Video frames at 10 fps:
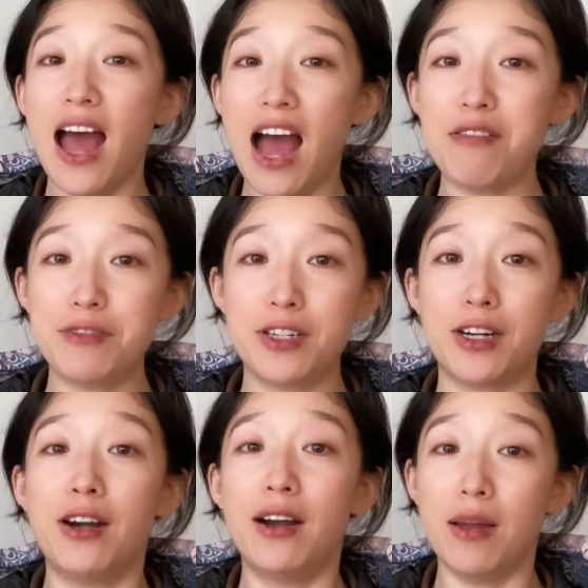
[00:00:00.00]

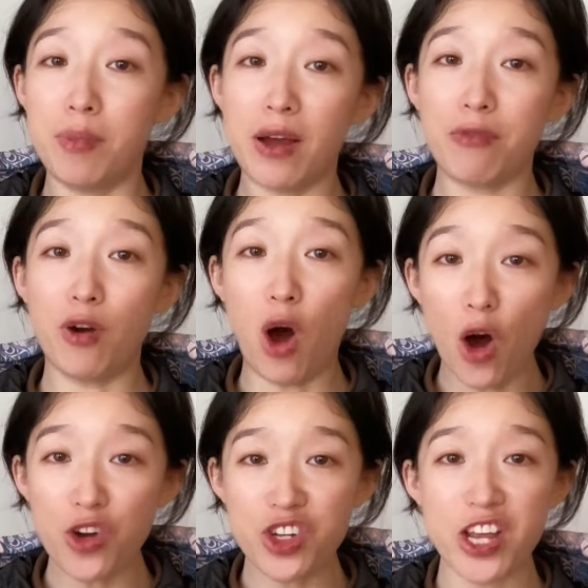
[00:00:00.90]
After above
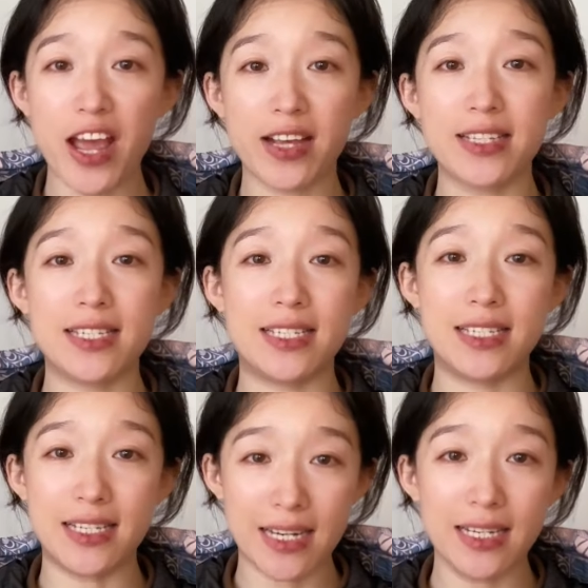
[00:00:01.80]
all checks
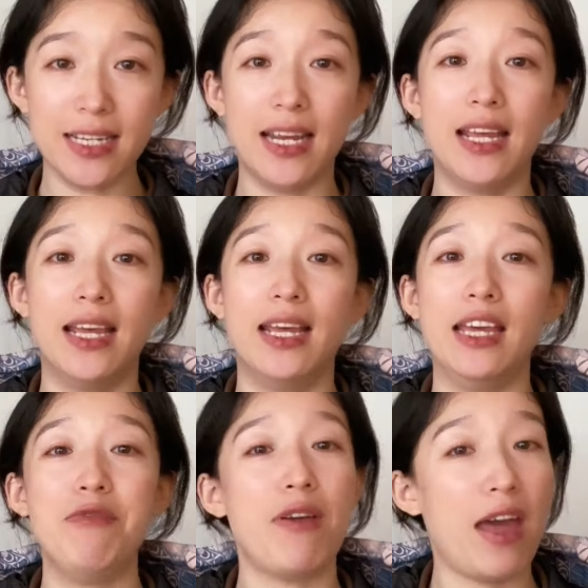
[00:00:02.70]
done,
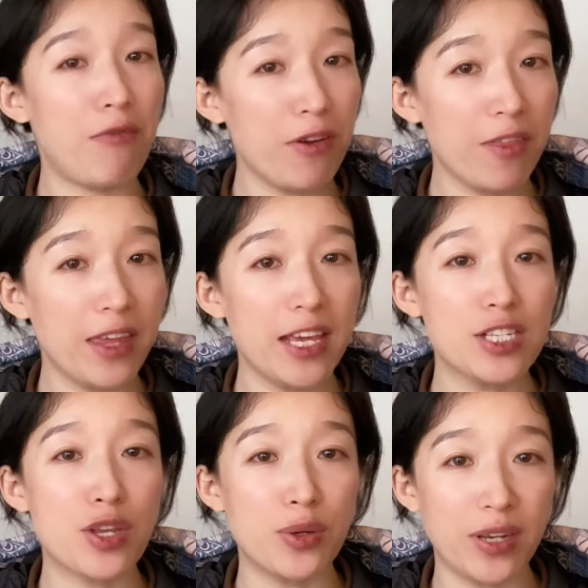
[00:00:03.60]
if everything
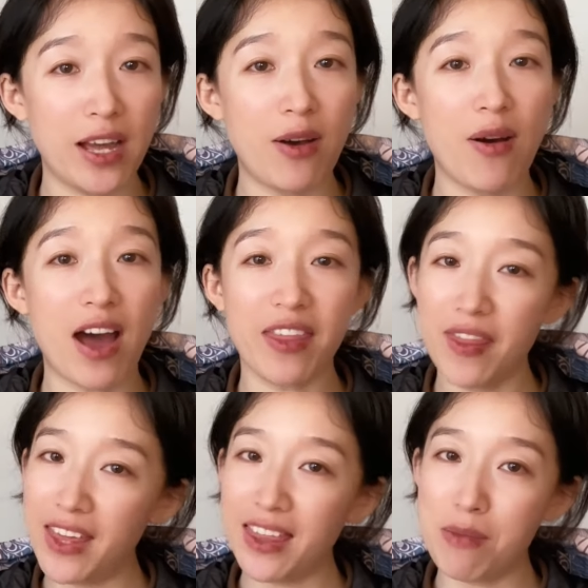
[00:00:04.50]
is good now, I
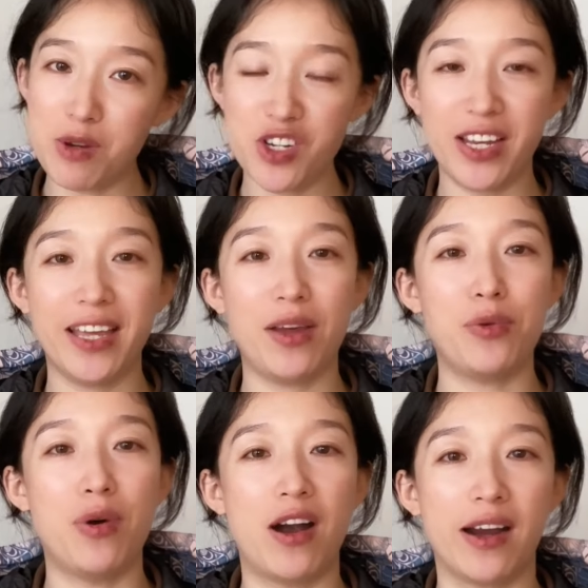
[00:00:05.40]
think the machine
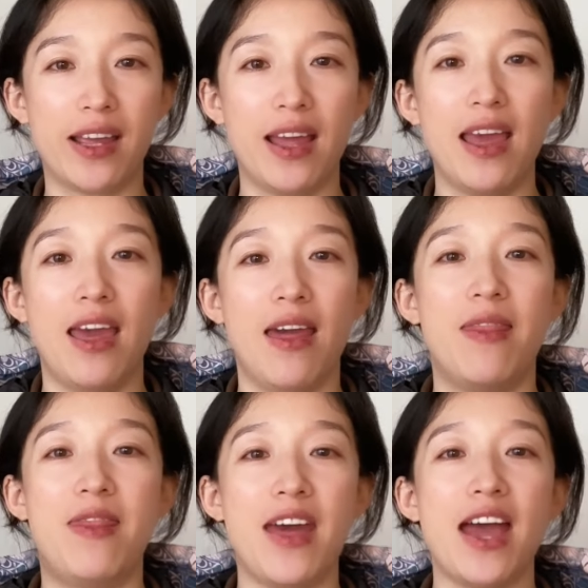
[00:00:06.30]
can work.
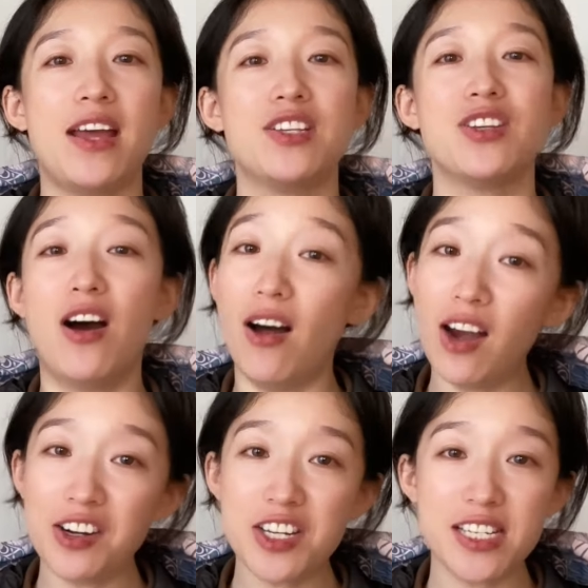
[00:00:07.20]
That's
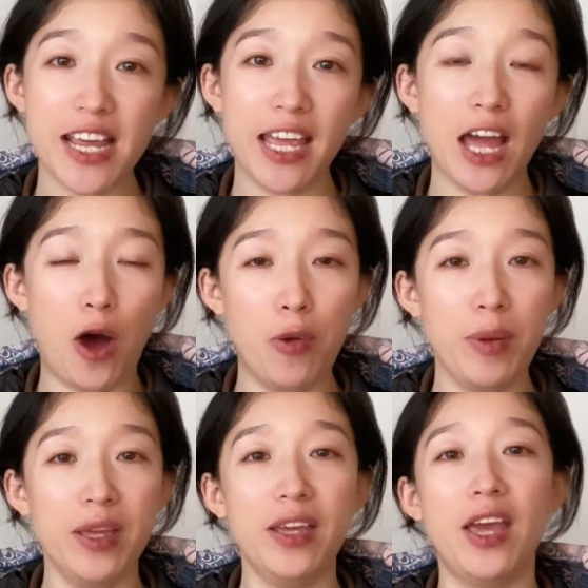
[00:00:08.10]
all our today.
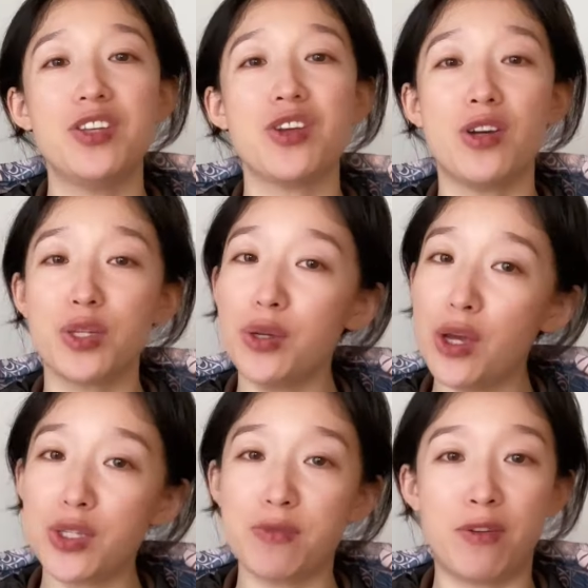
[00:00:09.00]
Hoping is also
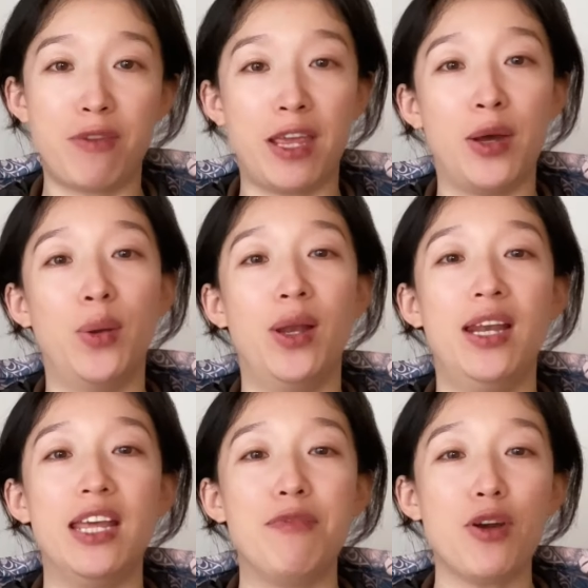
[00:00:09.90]
useful for you.
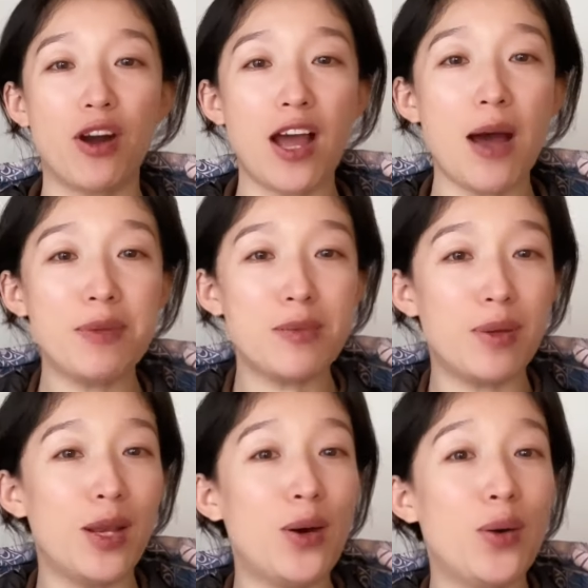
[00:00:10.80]
Leave your comments
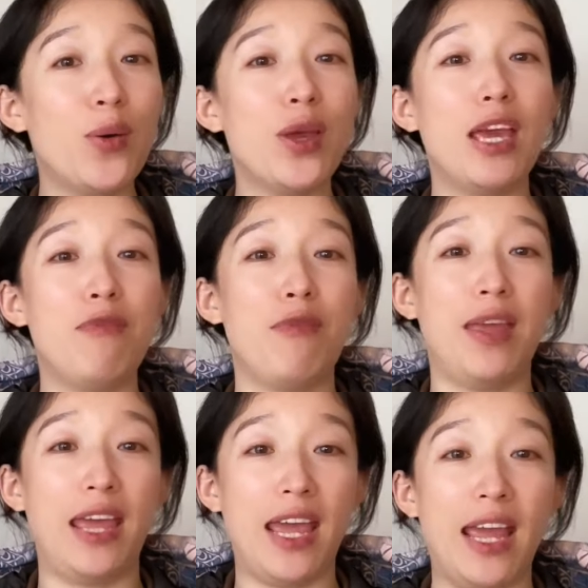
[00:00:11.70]
below if
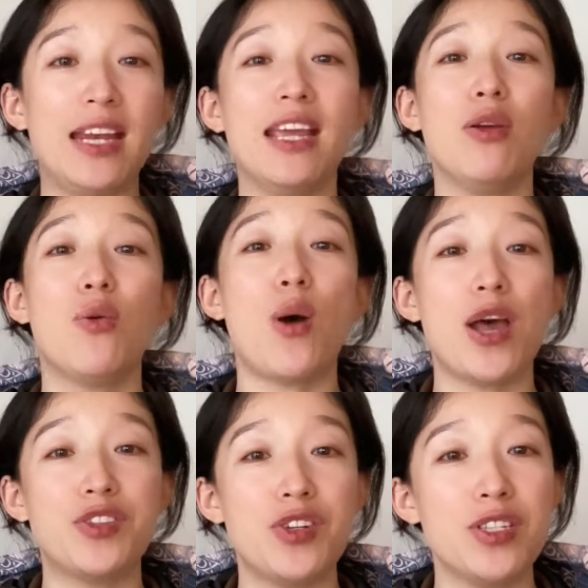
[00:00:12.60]
any
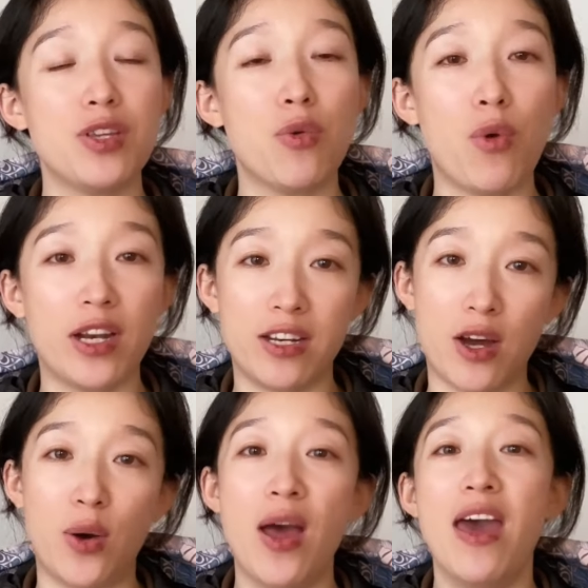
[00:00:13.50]
questions you want to
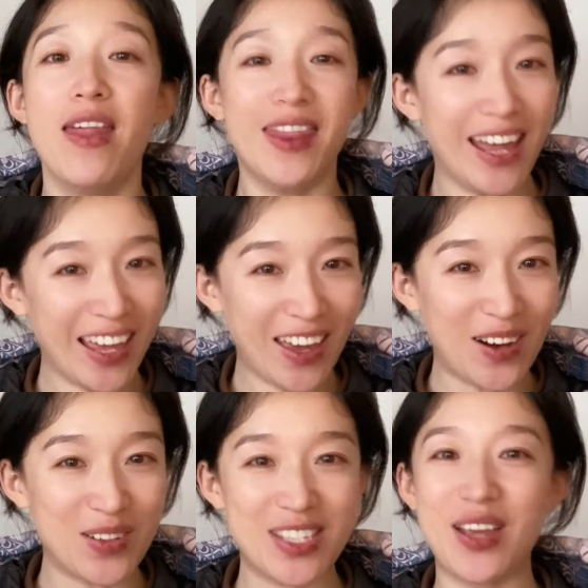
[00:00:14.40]
know. Thank
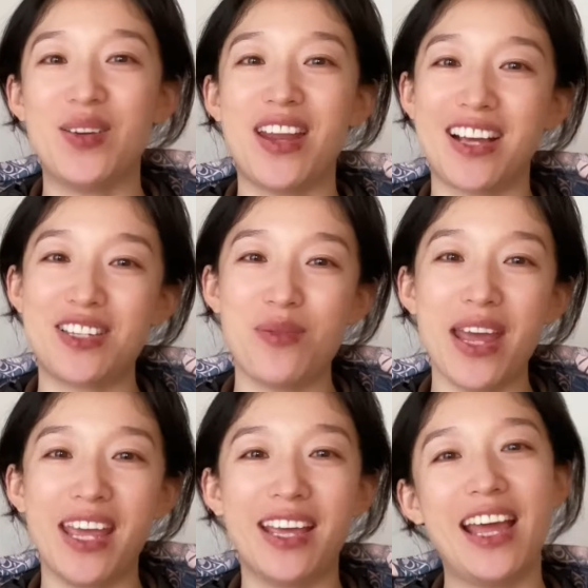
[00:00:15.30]
you. See you next
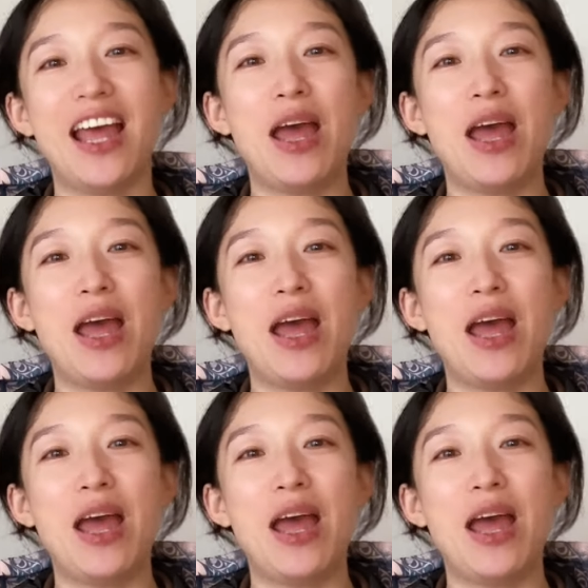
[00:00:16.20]
week.